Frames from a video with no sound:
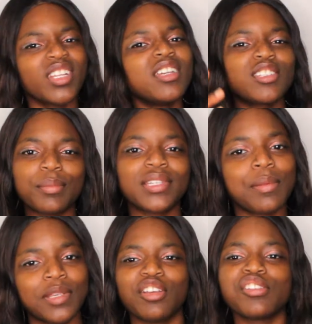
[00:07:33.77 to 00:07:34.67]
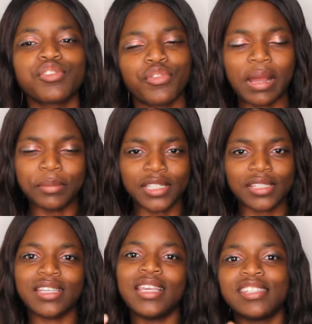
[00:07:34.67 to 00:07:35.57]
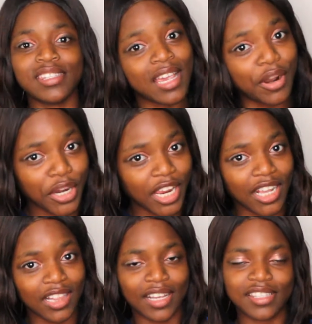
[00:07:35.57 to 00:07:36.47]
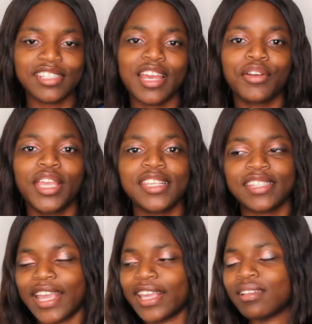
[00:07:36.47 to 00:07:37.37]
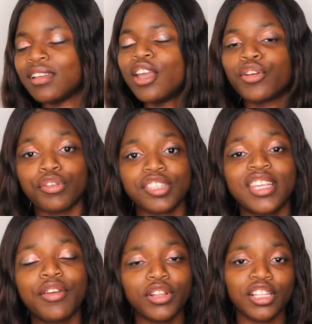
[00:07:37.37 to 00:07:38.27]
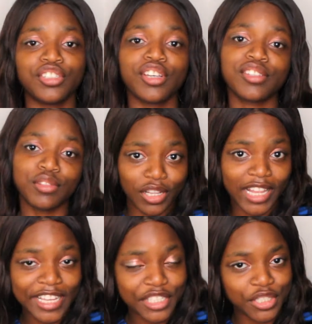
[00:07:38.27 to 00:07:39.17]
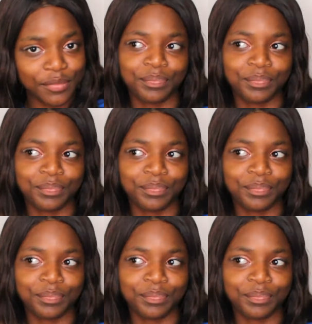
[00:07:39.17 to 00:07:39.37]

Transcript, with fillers: sometimes I just crammed it in CRK class CRK is like Christian religious knowledge